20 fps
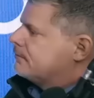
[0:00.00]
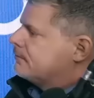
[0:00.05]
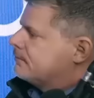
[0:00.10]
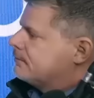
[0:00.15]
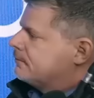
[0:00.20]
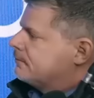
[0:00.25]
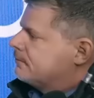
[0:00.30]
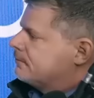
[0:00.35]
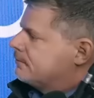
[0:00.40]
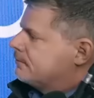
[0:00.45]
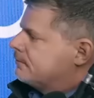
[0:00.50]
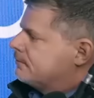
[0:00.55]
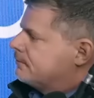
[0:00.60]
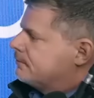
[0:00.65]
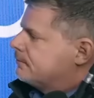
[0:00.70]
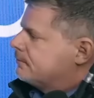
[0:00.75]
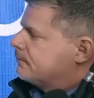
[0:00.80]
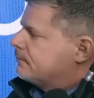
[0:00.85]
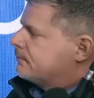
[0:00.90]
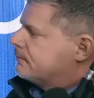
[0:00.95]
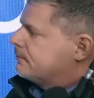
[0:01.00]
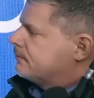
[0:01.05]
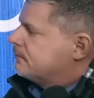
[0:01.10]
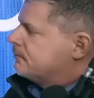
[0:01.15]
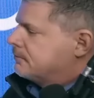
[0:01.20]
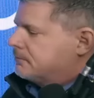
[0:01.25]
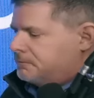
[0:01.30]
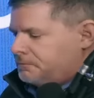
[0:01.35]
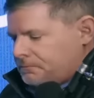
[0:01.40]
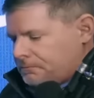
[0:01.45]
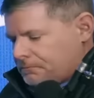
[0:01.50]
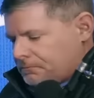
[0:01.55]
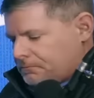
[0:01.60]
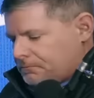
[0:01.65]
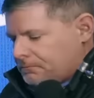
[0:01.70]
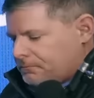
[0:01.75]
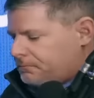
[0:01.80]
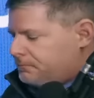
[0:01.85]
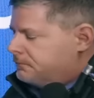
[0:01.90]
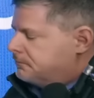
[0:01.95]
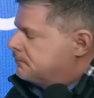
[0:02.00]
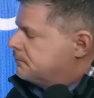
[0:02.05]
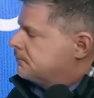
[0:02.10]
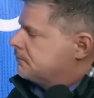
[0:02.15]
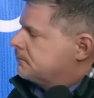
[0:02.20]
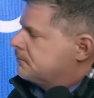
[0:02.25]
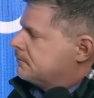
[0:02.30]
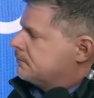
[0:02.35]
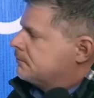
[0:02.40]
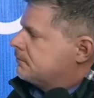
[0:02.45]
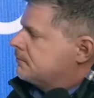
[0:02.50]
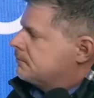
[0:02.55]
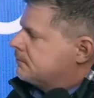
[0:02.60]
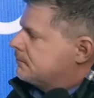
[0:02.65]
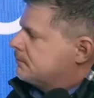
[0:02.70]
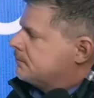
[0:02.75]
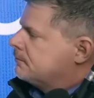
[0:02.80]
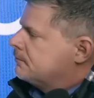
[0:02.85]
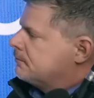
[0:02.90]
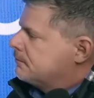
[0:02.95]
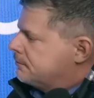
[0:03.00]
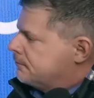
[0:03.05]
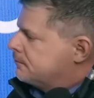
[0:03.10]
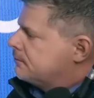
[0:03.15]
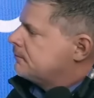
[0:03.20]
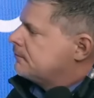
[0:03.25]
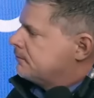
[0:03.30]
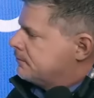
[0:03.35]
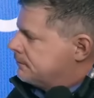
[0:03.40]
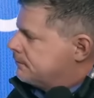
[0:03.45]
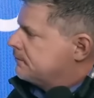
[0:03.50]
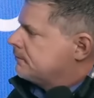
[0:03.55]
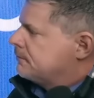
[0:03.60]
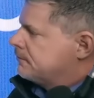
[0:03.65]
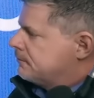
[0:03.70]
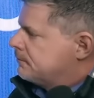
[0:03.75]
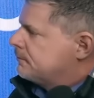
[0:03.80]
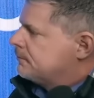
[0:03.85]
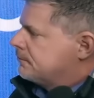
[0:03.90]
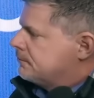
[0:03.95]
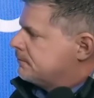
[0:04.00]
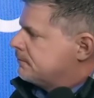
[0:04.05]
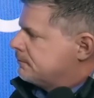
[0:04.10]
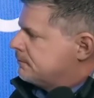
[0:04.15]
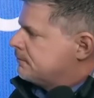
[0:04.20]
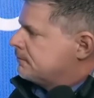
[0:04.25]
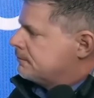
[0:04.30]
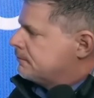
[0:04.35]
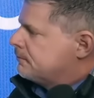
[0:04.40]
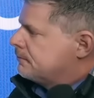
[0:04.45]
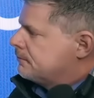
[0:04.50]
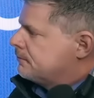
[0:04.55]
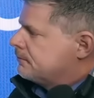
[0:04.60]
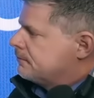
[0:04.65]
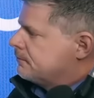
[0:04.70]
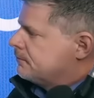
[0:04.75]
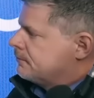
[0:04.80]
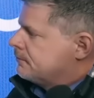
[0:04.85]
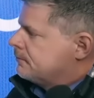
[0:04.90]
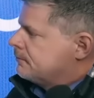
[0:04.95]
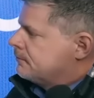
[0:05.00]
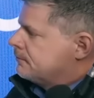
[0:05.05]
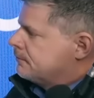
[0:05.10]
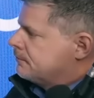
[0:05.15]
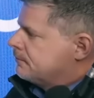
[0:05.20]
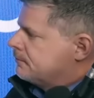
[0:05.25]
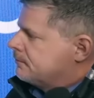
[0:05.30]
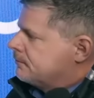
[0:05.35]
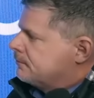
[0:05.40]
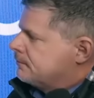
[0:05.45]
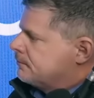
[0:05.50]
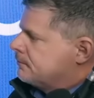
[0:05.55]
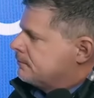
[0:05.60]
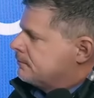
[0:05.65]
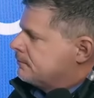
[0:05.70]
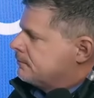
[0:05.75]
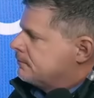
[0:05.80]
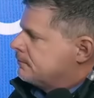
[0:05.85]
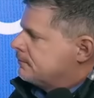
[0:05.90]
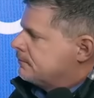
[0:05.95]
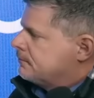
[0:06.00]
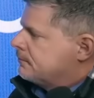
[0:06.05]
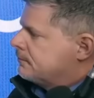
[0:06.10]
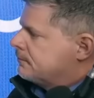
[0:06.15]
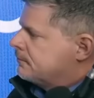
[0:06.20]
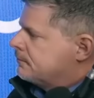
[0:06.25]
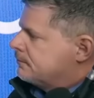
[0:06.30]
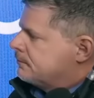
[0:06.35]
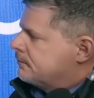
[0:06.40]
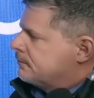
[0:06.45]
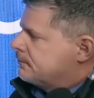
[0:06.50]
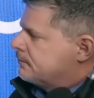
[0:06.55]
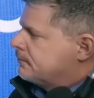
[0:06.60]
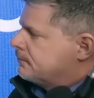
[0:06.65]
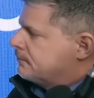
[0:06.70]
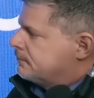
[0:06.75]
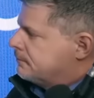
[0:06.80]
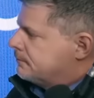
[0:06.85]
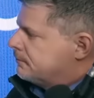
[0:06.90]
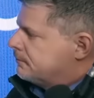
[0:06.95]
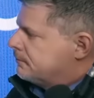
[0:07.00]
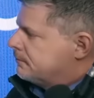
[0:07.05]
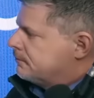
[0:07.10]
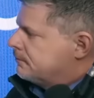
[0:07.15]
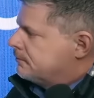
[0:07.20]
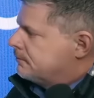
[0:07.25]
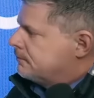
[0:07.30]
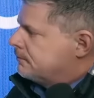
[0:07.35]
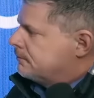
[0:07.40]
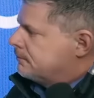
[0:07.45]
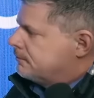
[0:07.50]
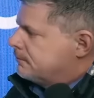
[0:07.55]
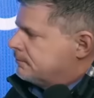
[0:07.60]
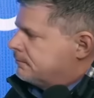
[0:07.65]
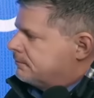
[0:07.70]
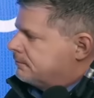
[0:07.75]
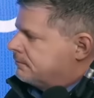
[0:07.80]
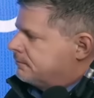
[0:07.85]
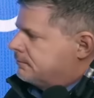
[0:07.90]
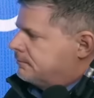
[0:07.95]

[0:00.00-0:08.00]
(not speaking)